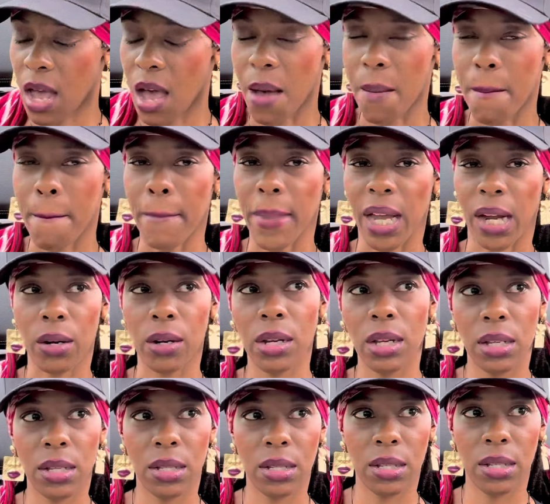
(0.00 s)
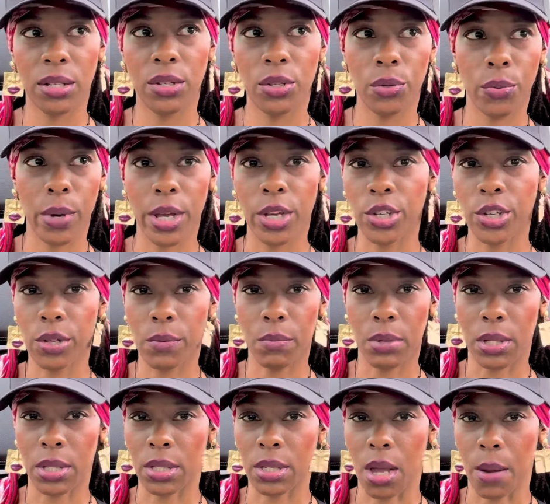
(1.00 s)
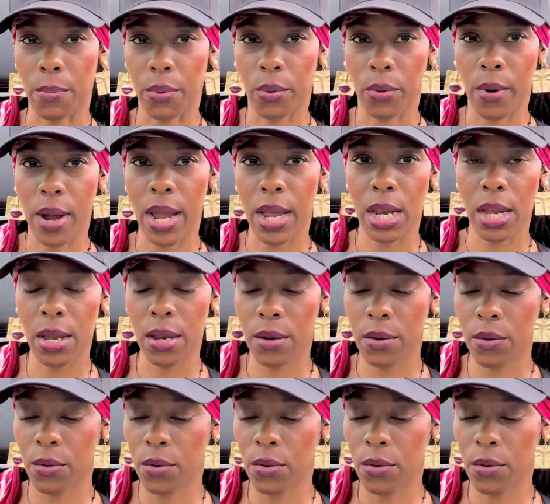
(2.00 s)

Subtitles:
married situation but separated,